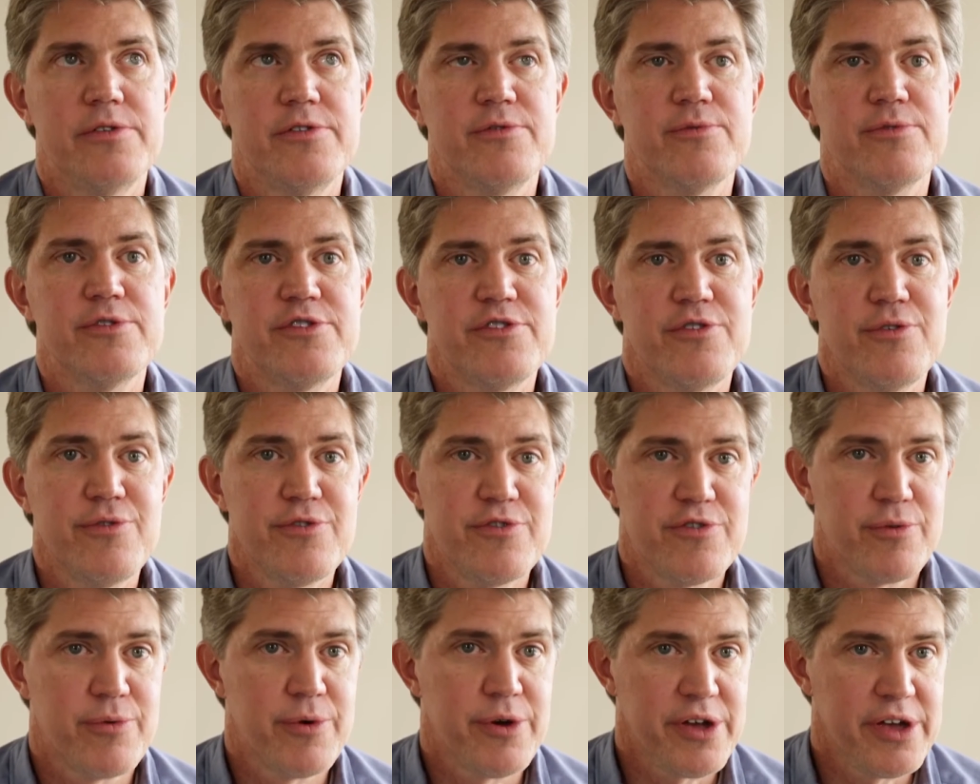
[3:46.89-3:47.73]
So when
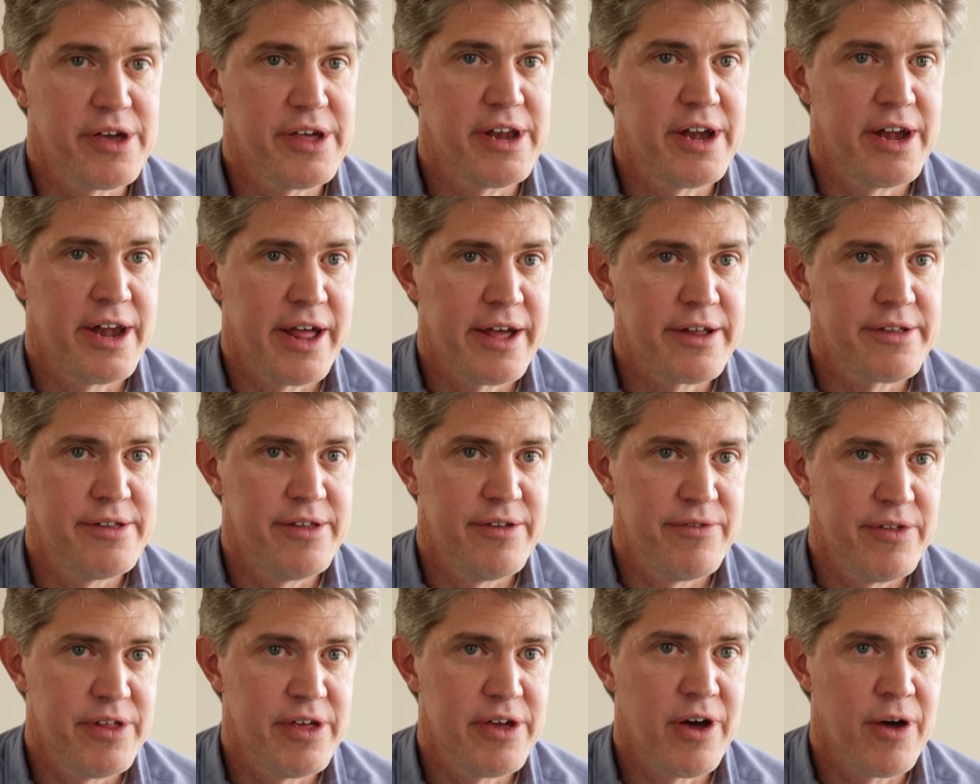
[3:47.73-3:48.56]
students are working in an
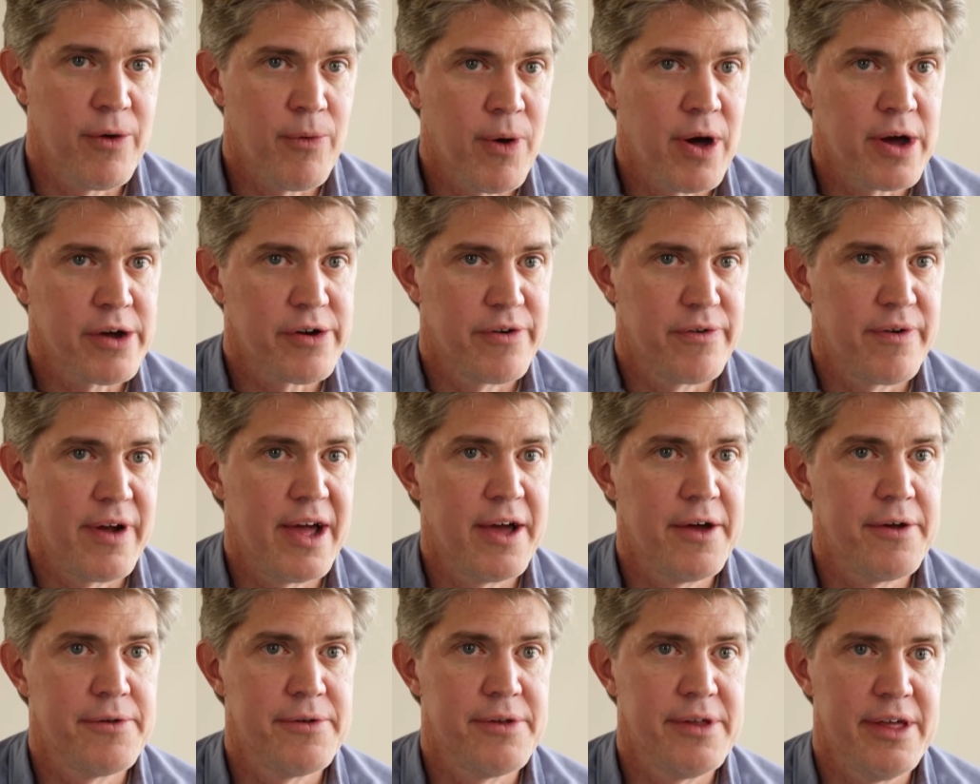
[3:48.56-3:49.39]
activity, I'll walk
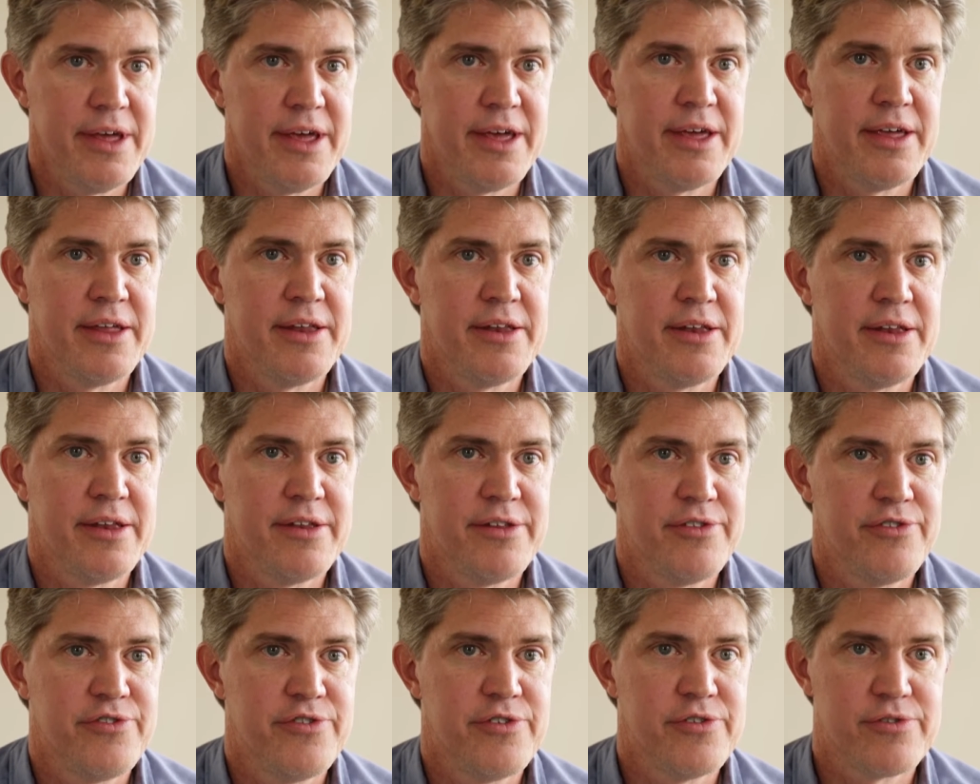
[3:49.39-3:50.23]
around
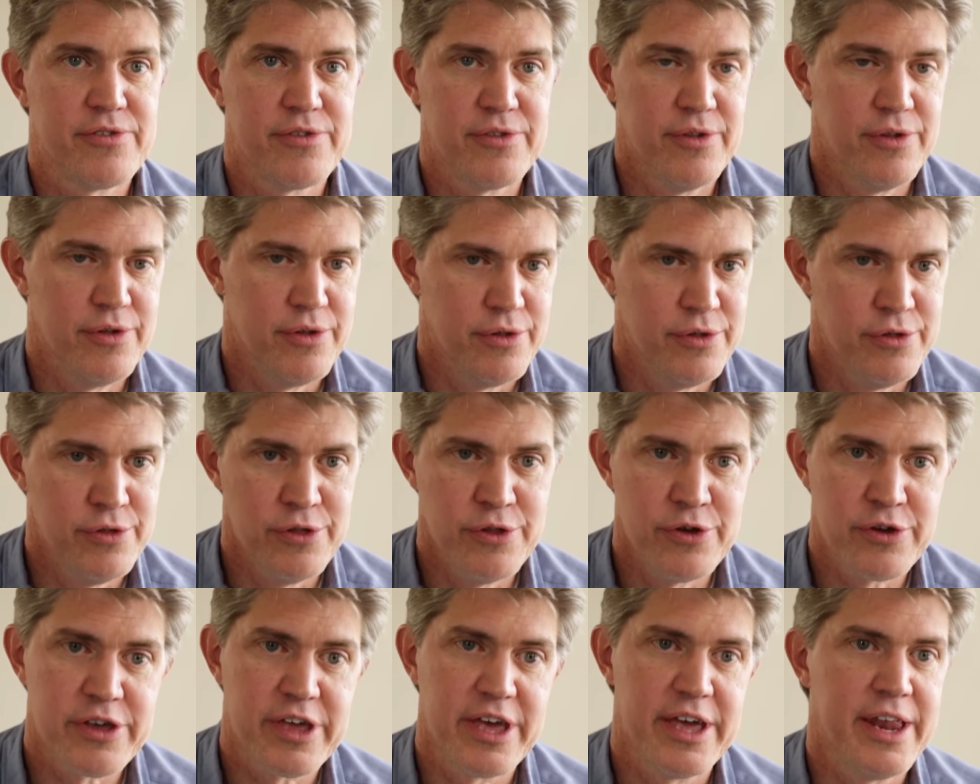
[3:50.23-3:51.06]
and just
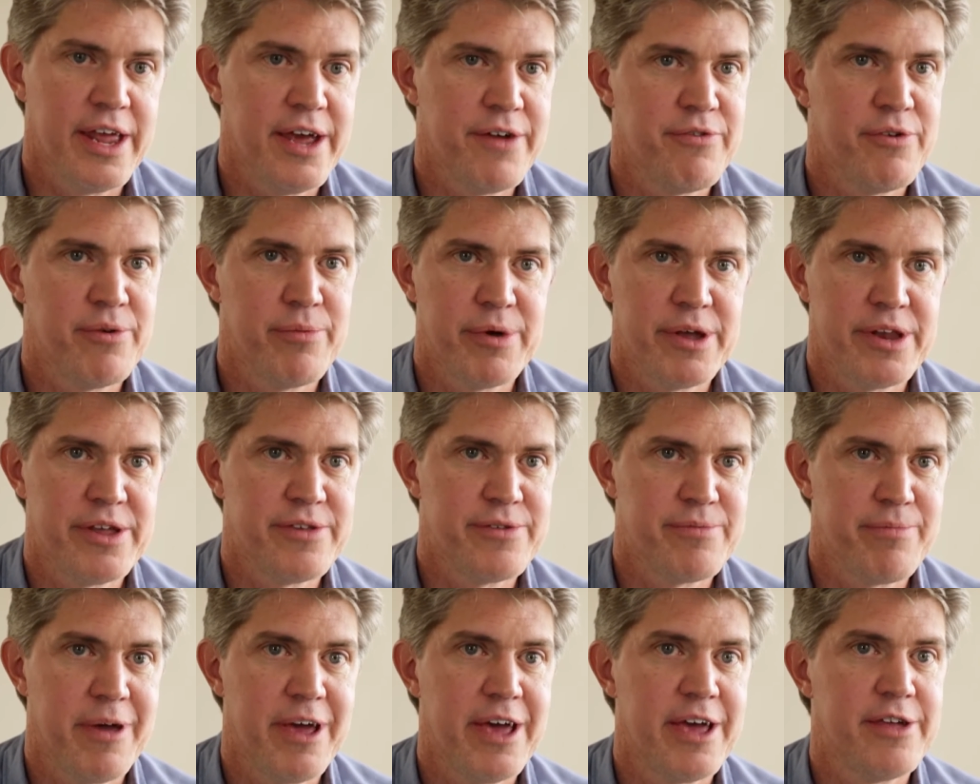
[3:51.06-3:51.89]
look at
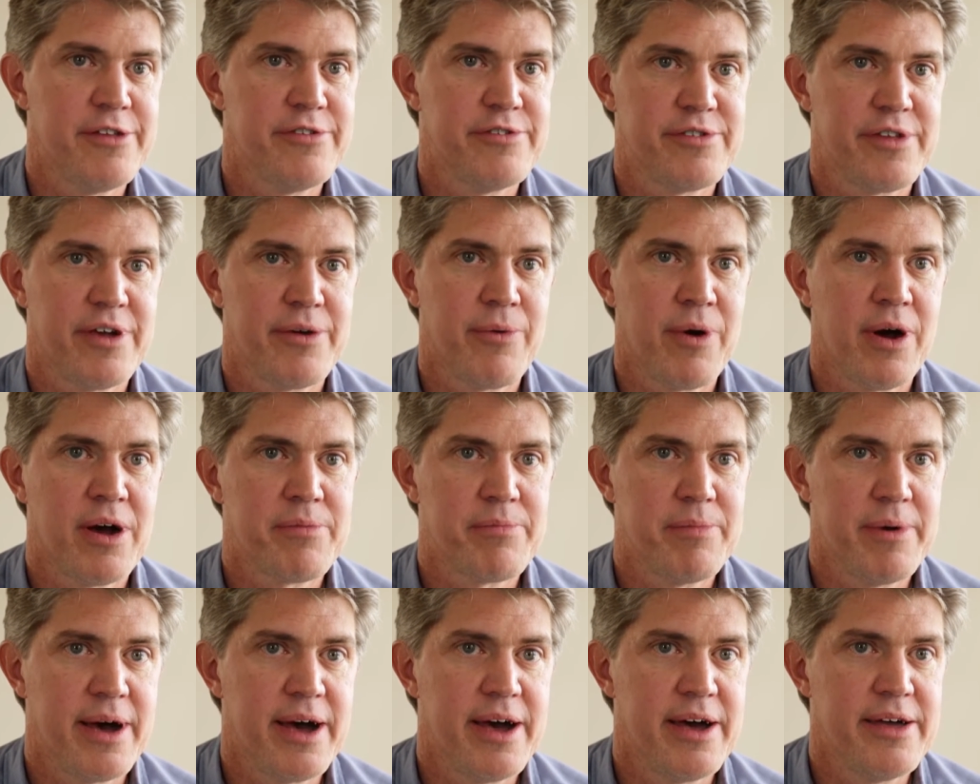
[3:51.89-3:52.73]
everybody's page as I
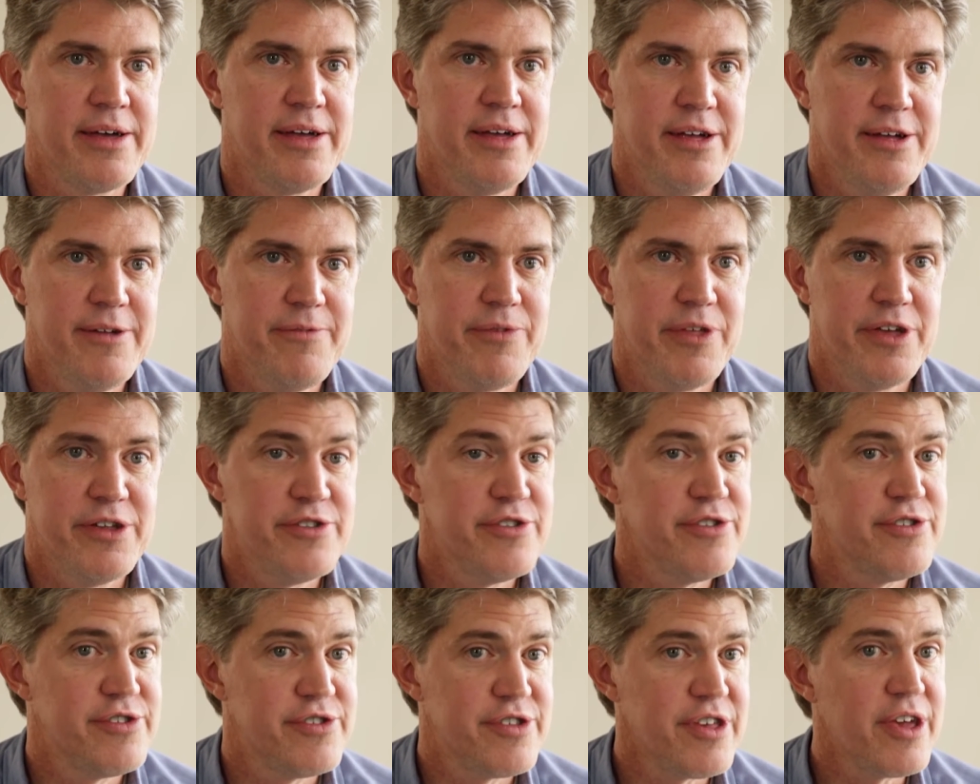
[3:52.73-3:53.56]
walk by and
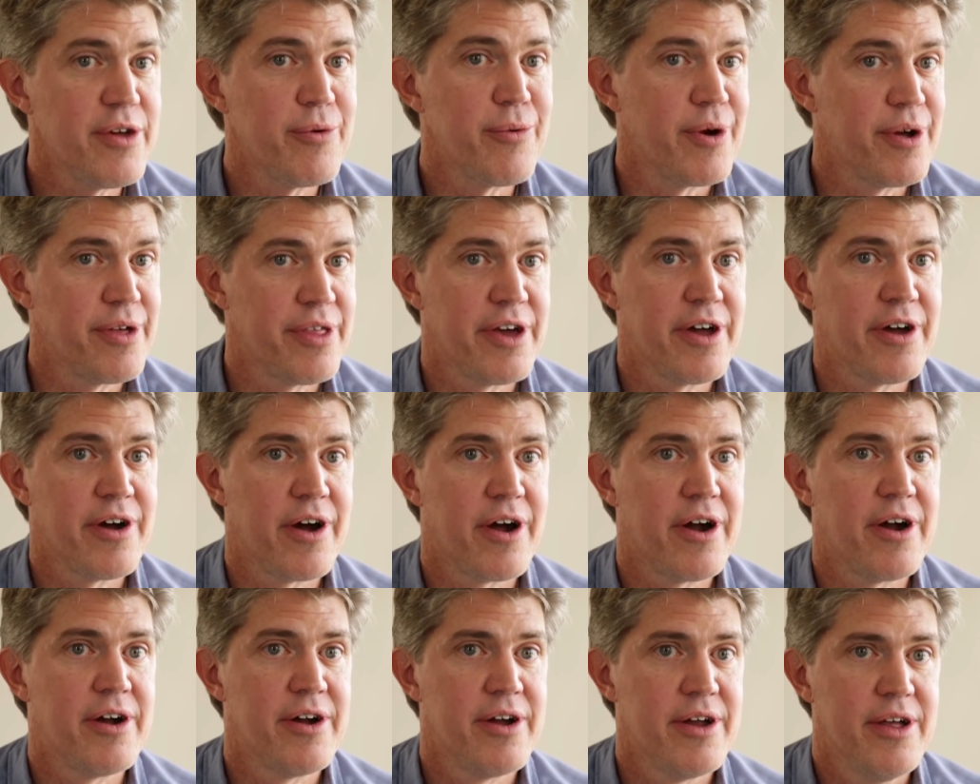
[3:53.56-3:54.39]
just see where they
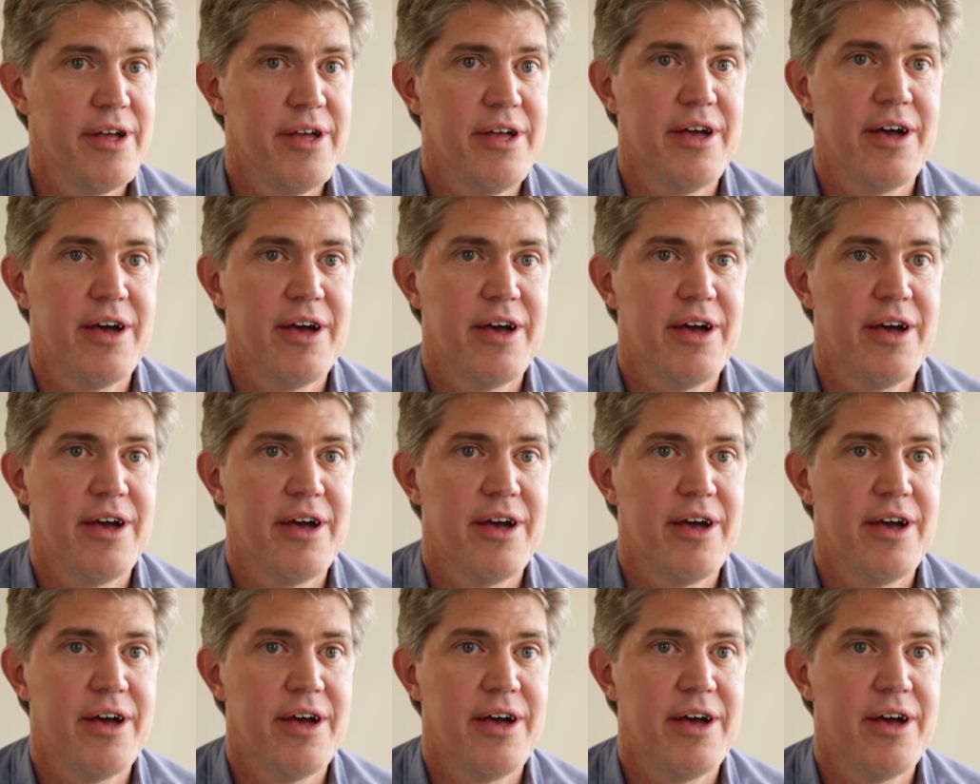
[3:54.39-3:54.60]
are.